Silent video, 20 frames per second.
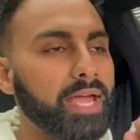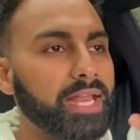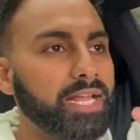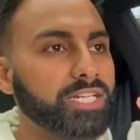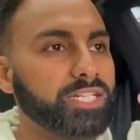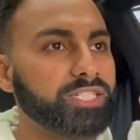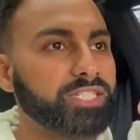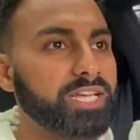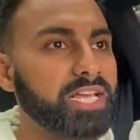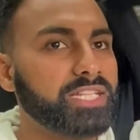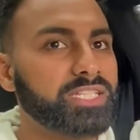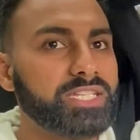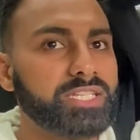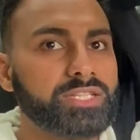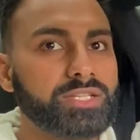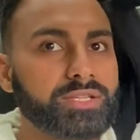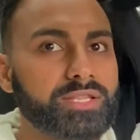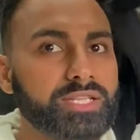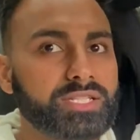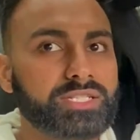and it just gets
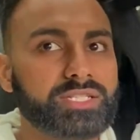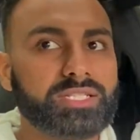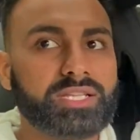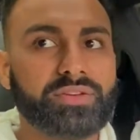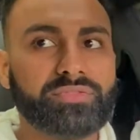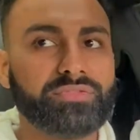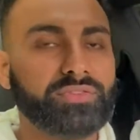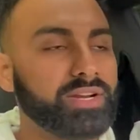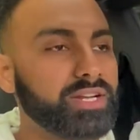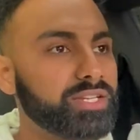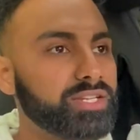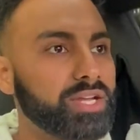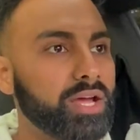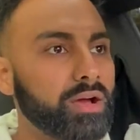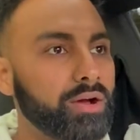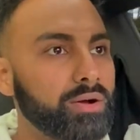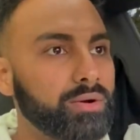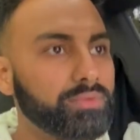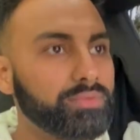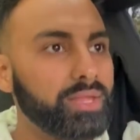into this different
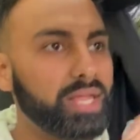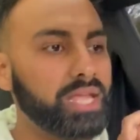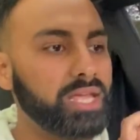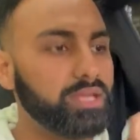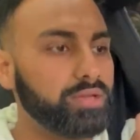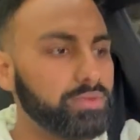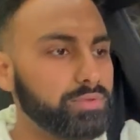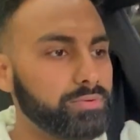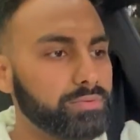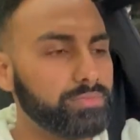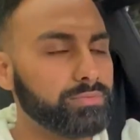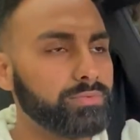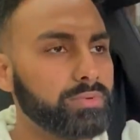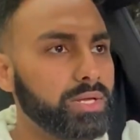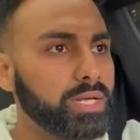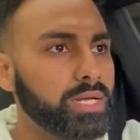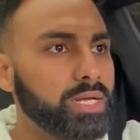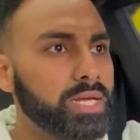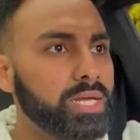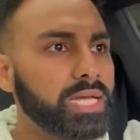tone that
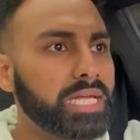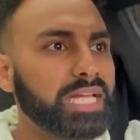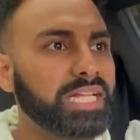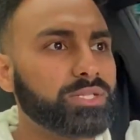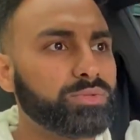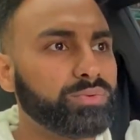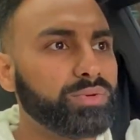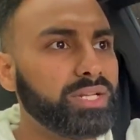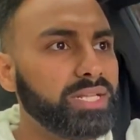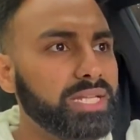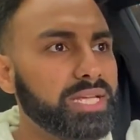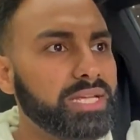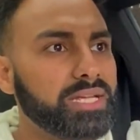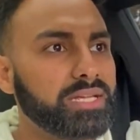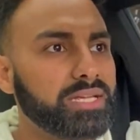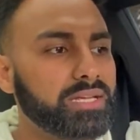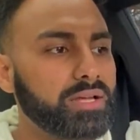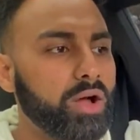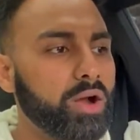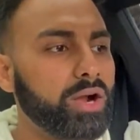it's really
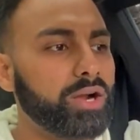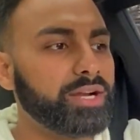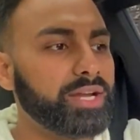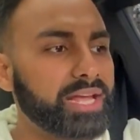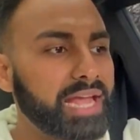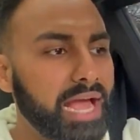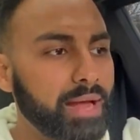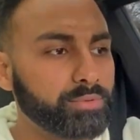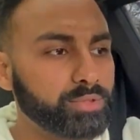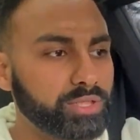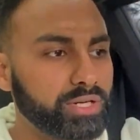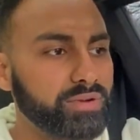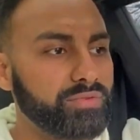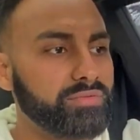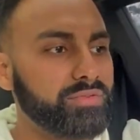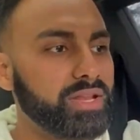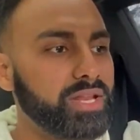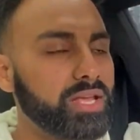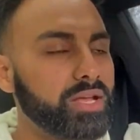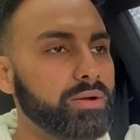hard to capture
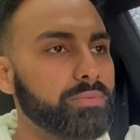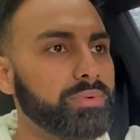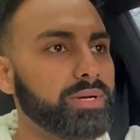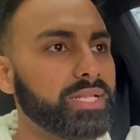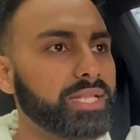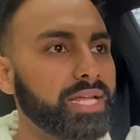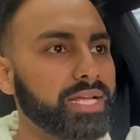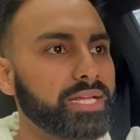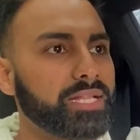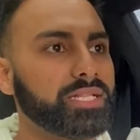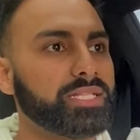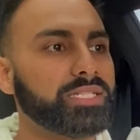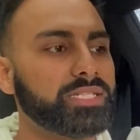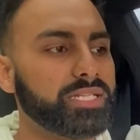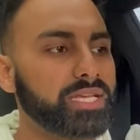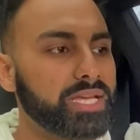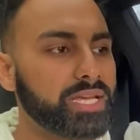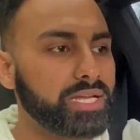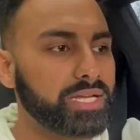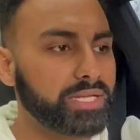on video, but like, let's
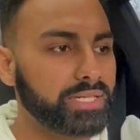see.